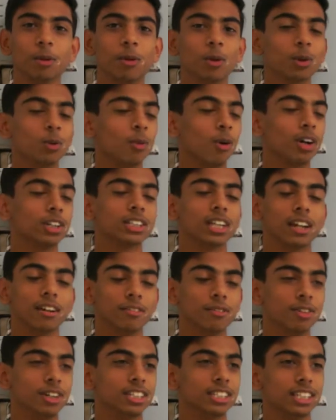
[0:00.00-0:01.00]
gold watch
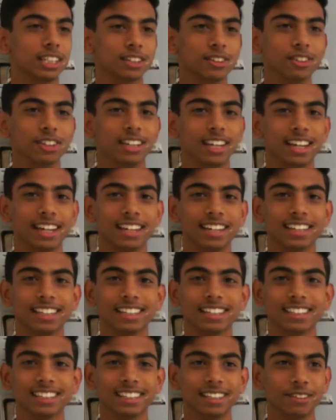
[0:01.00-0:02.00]
every single day,
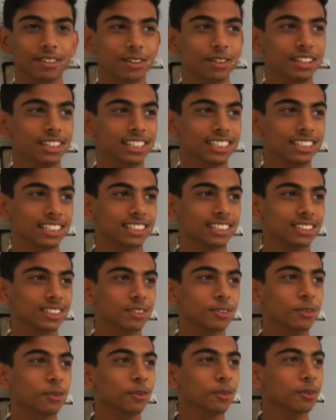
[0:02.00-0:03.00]
even though he thinks it's
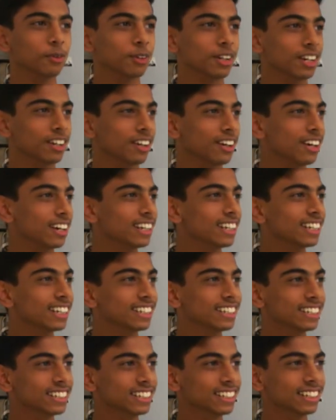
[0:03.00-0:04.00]
cool. He
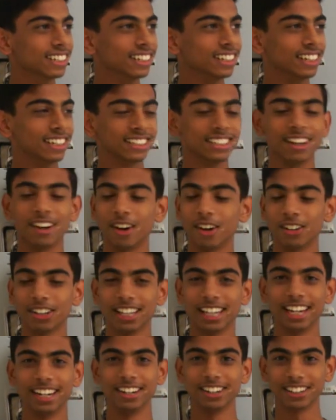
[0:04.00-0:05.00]
has an
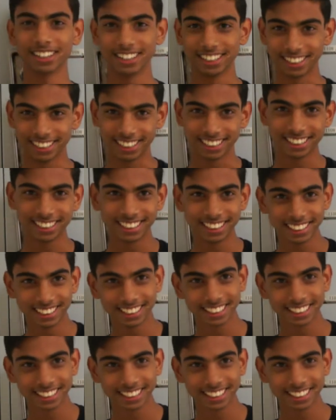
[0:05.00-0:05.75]
ugly haircut.